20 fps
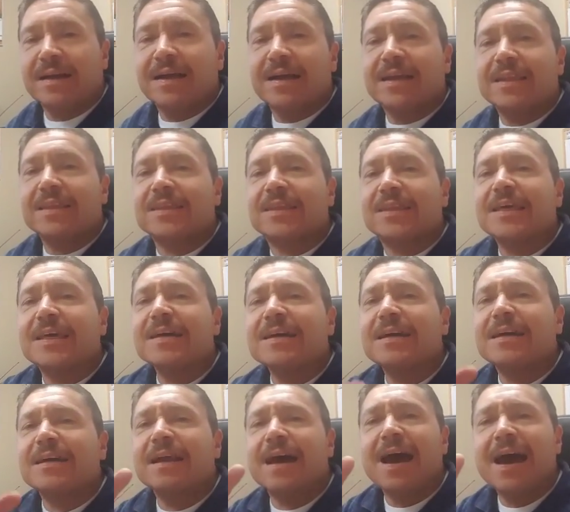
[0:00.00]

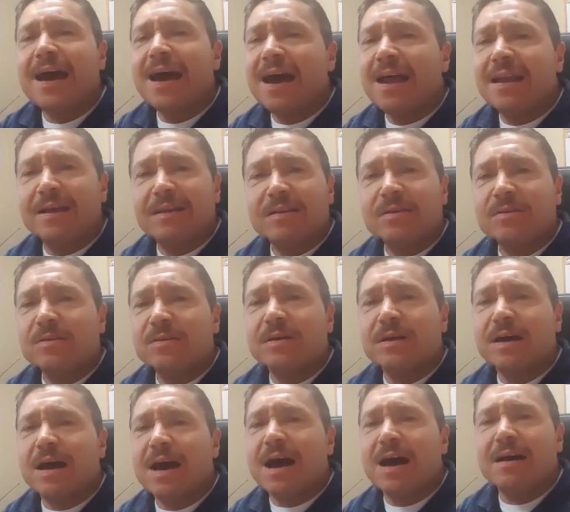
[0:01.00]
then,
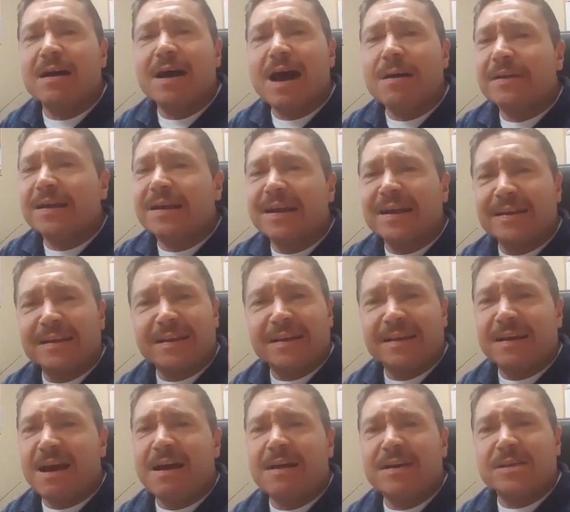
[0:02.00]
hallelujah, I'm getting
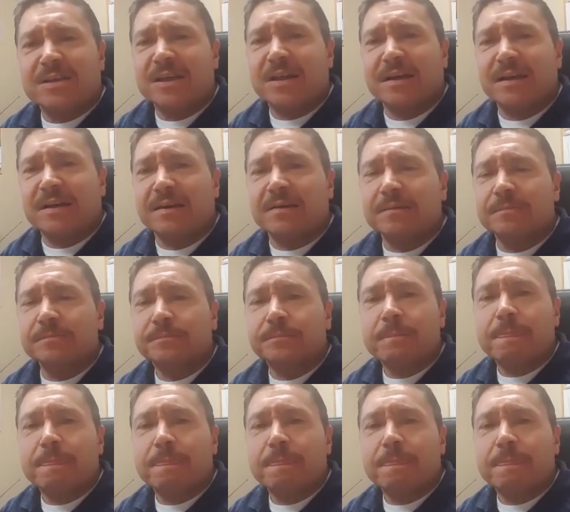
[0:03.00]
God's ear.